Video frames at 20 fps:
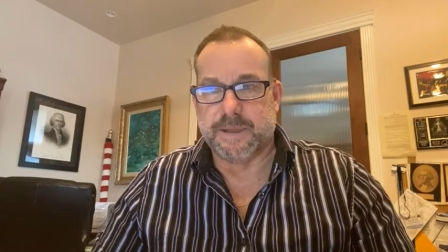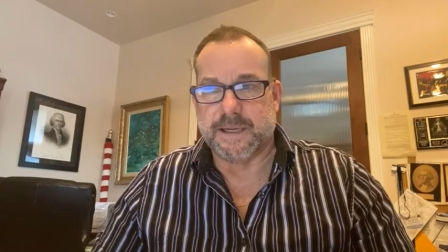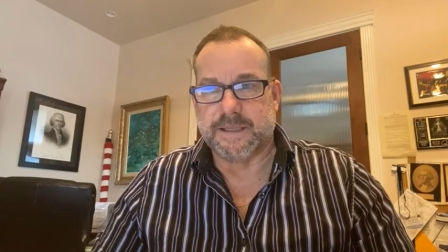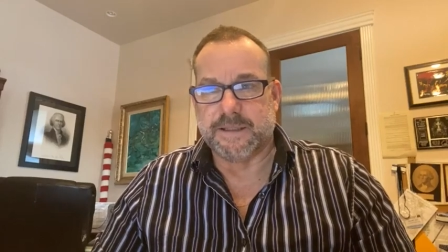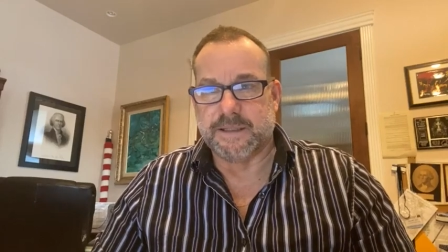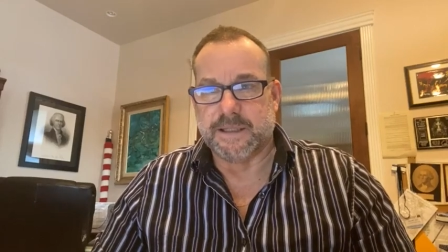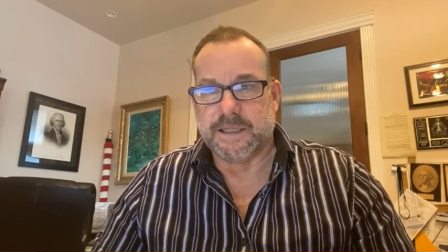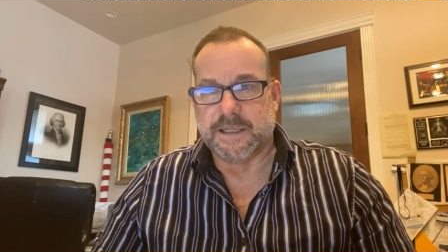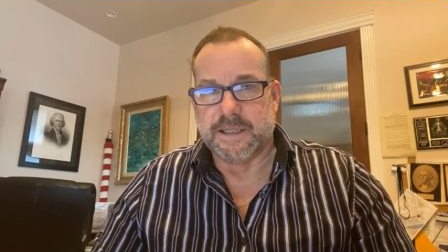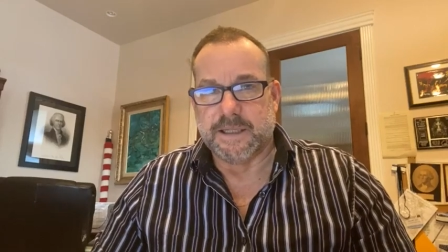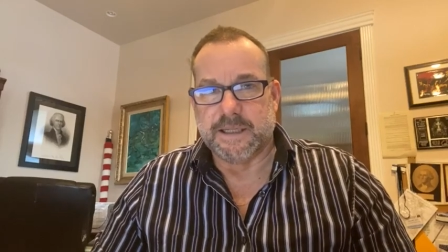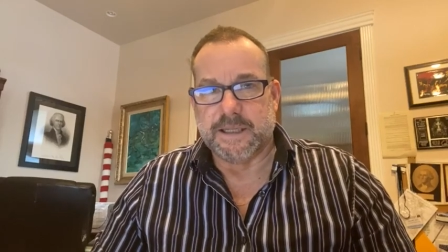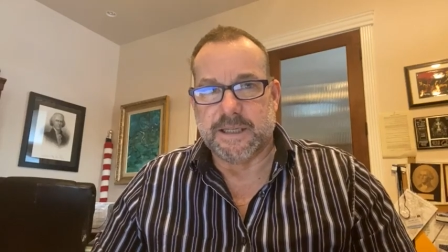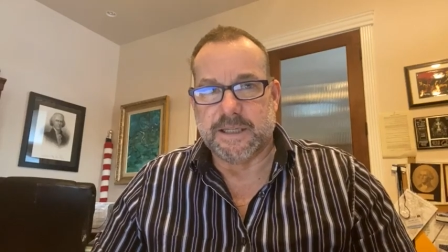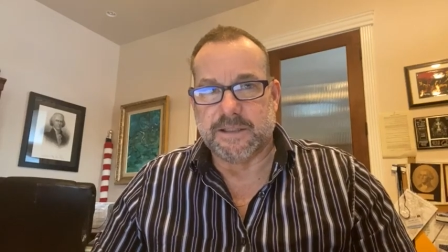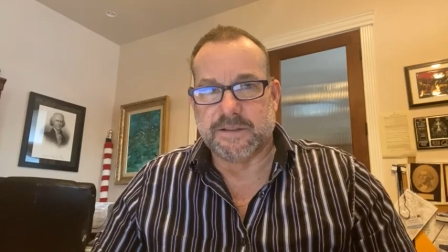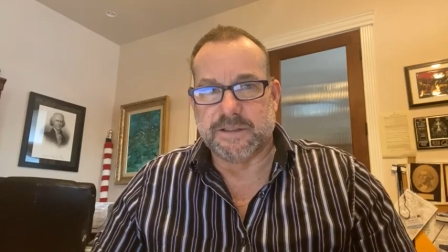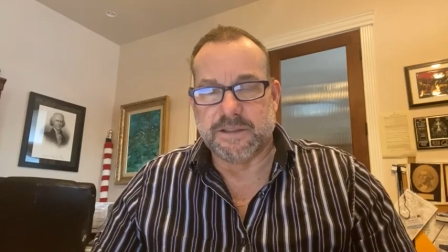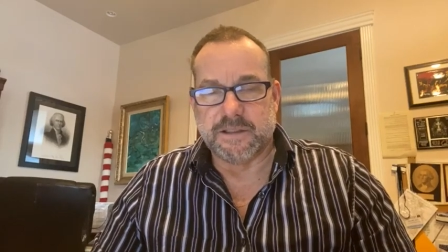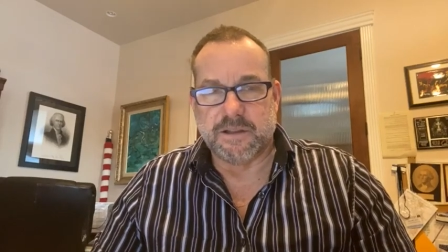But
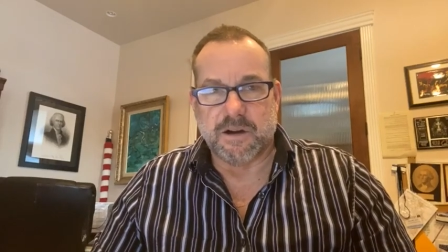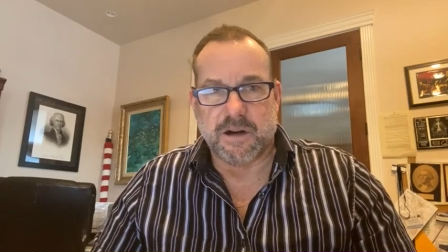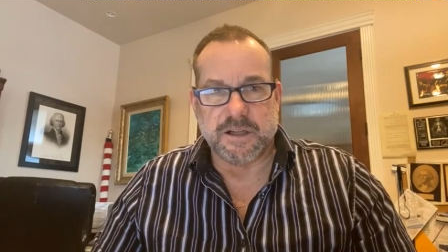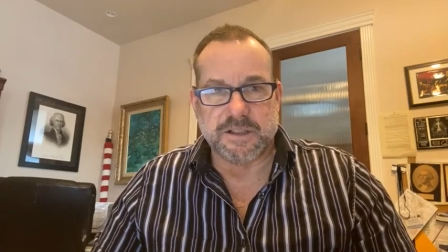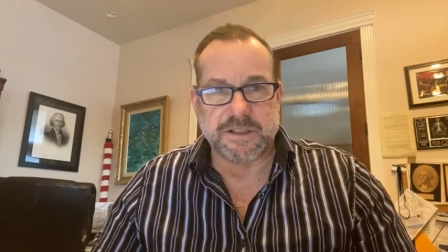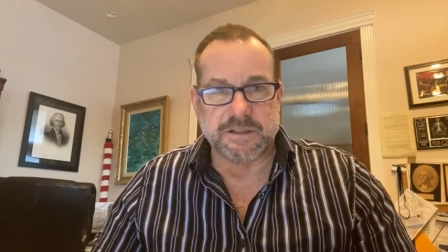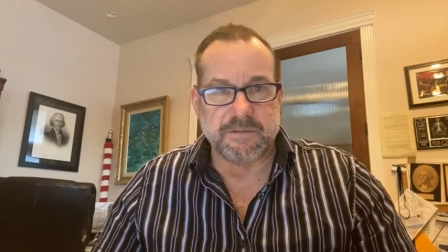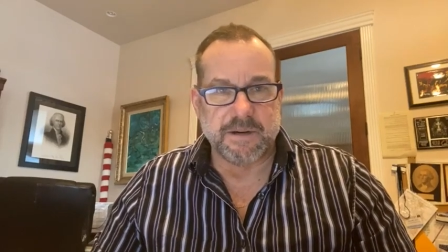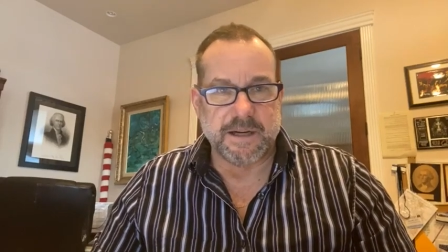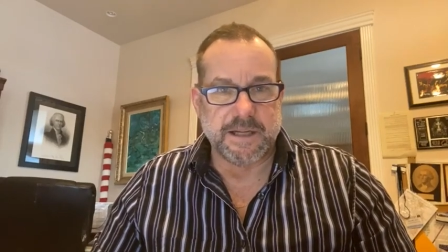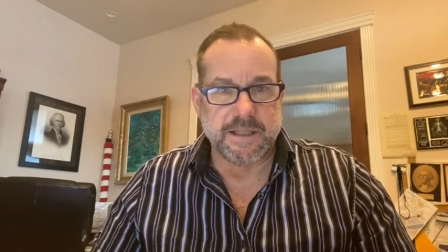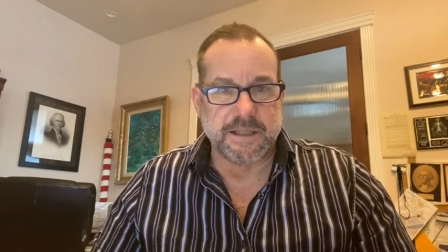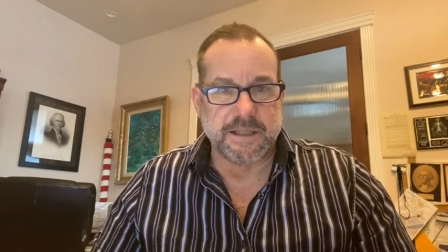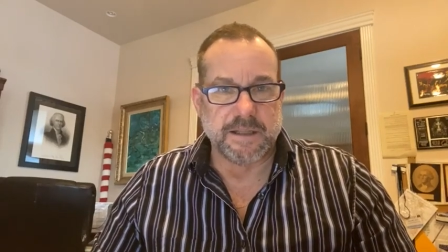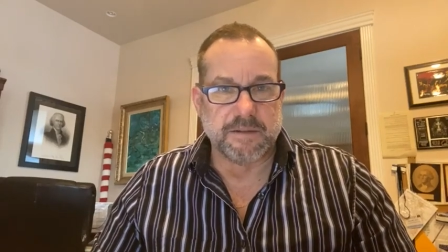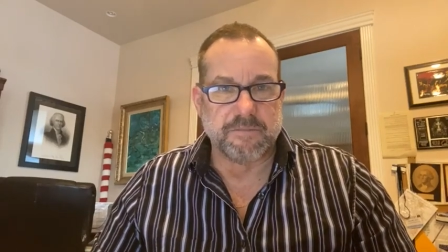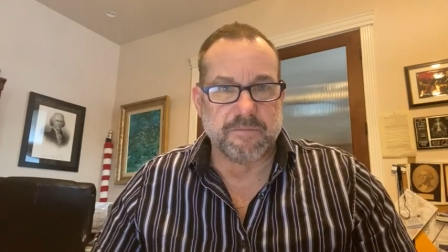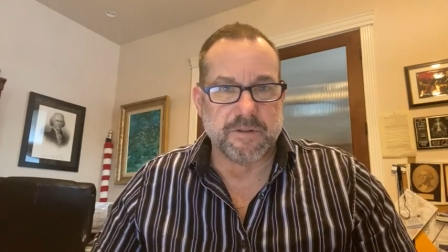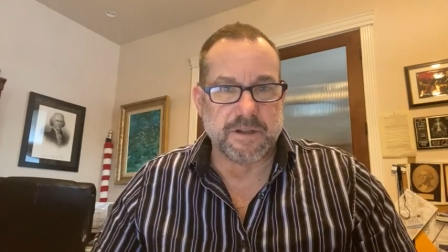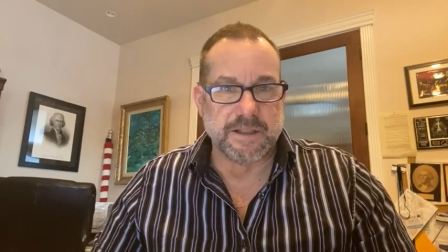is incarcerating
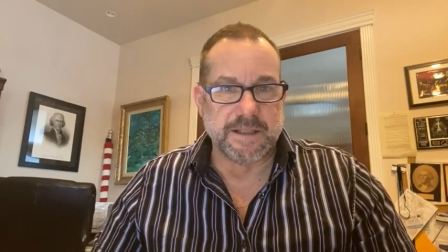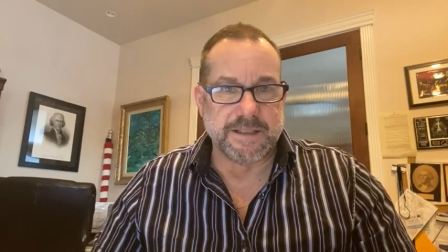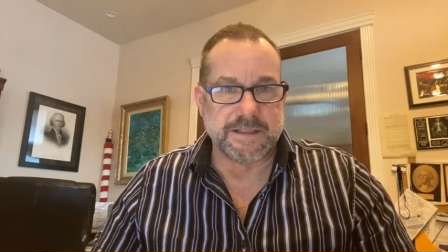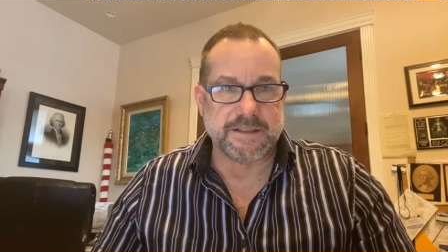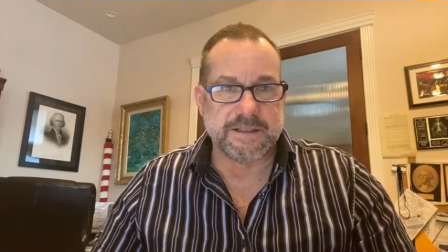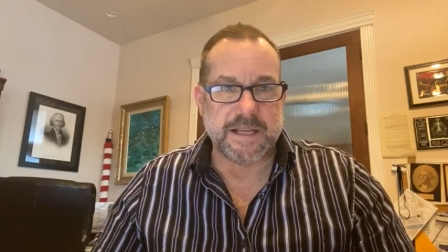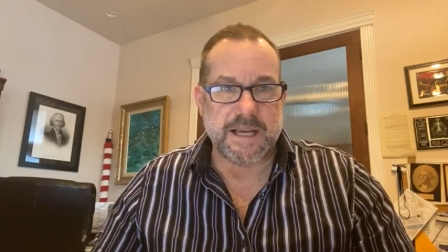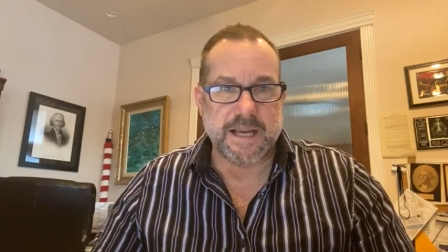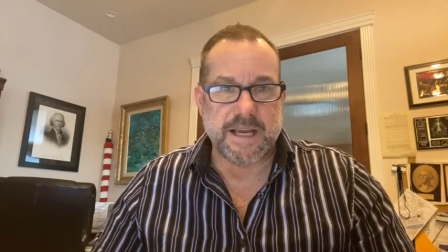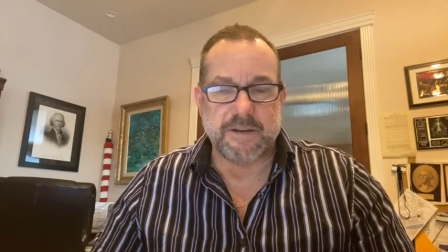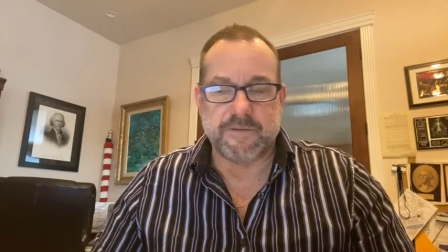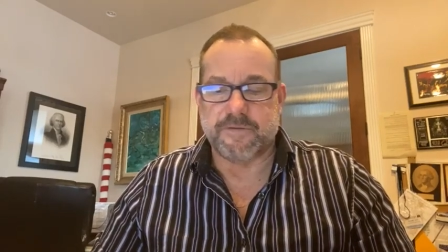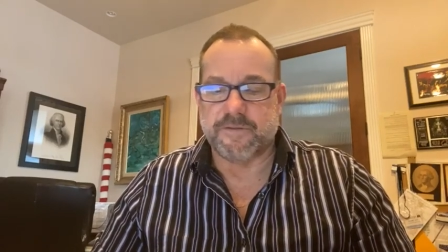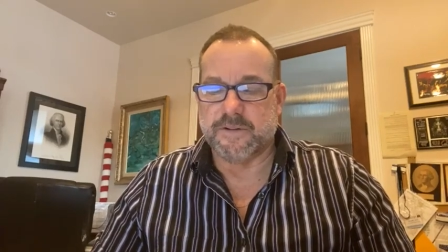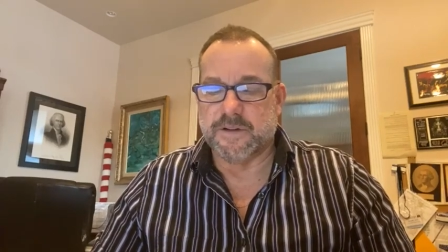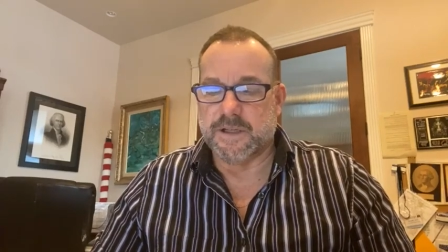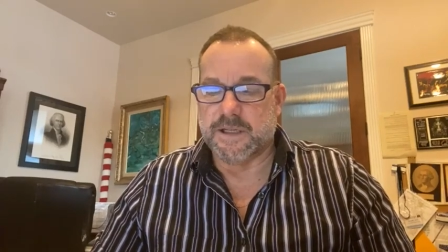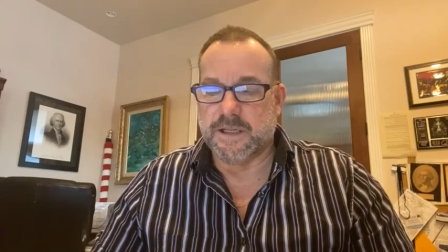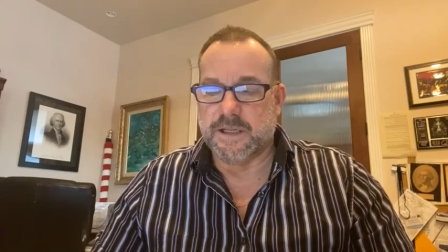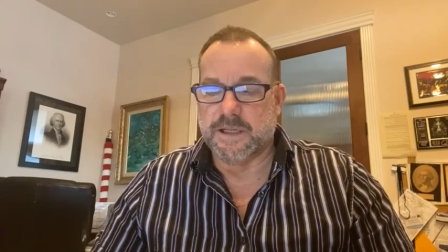them really
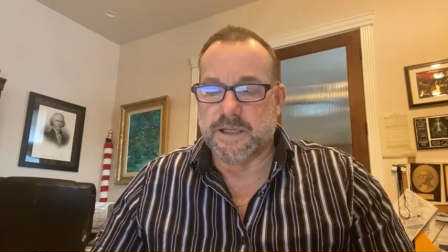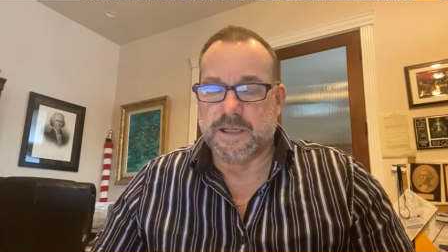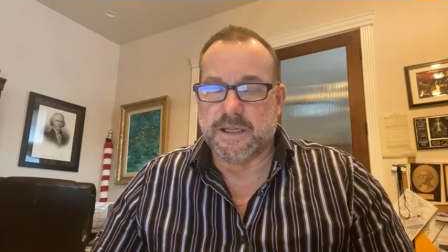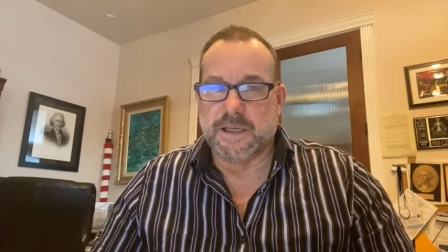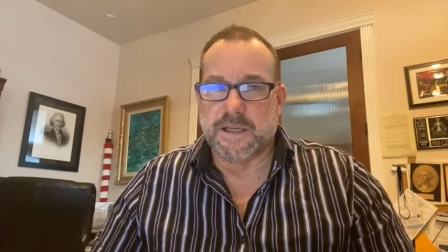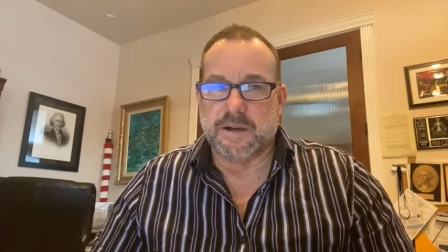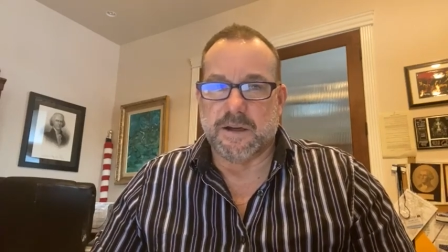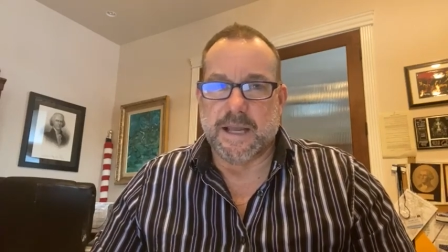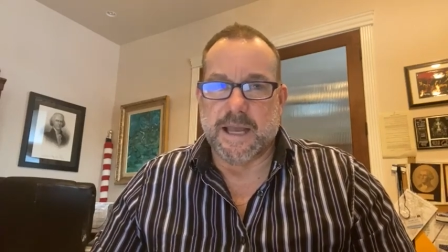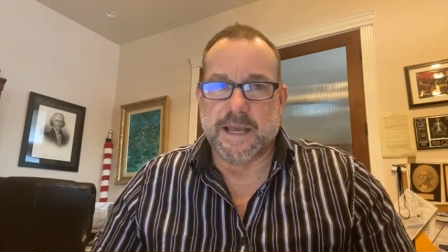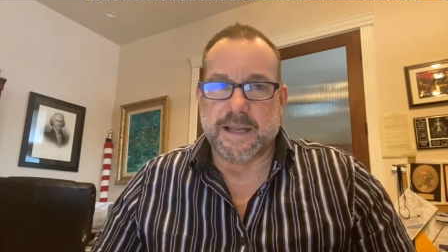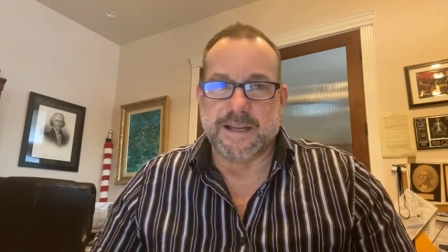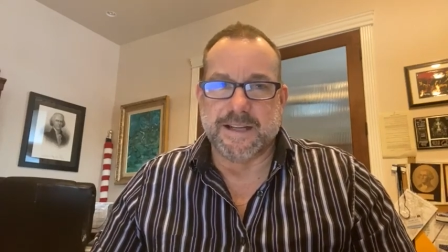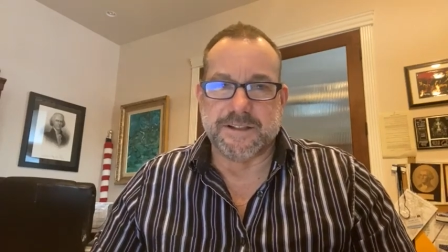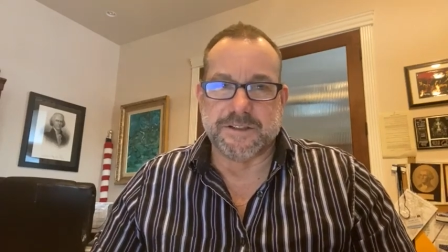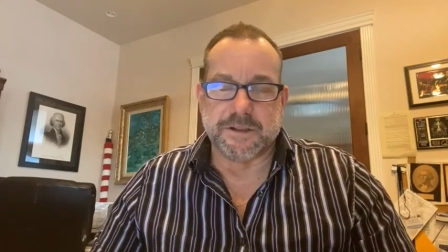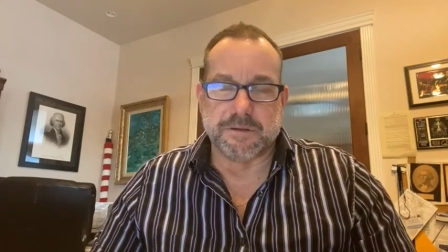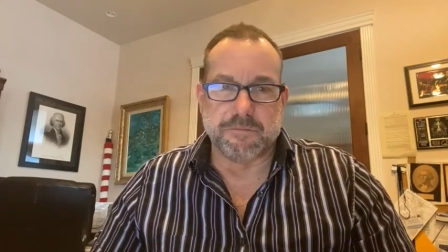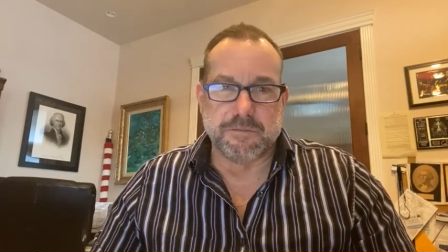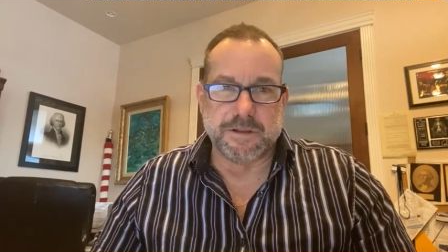safe? And
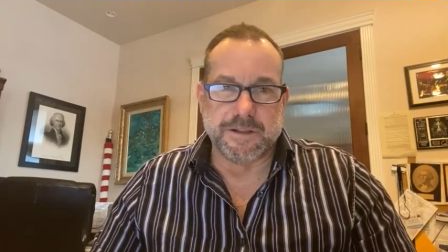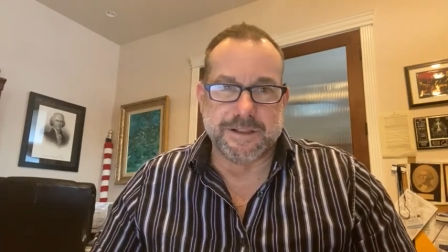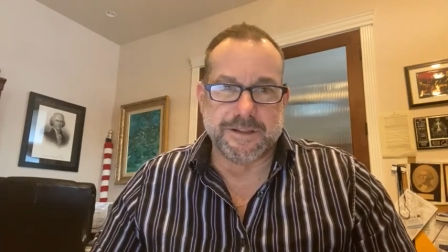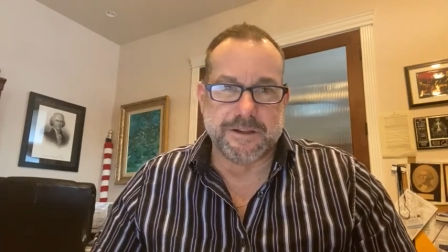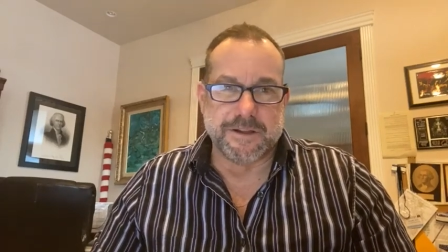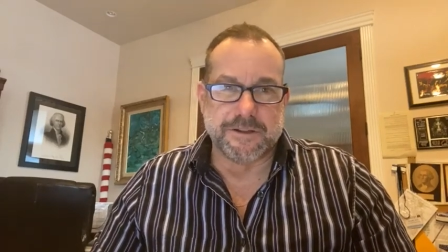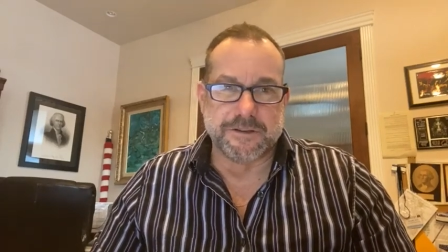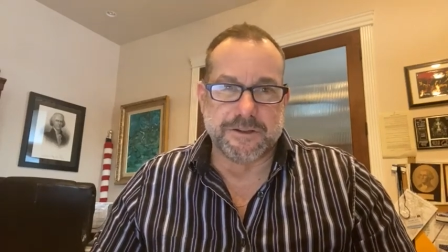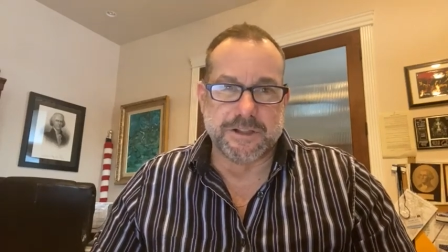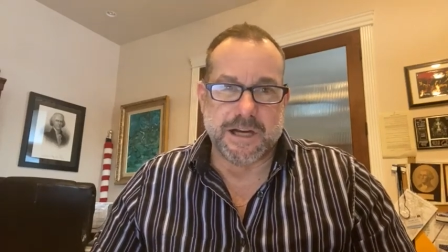is it really their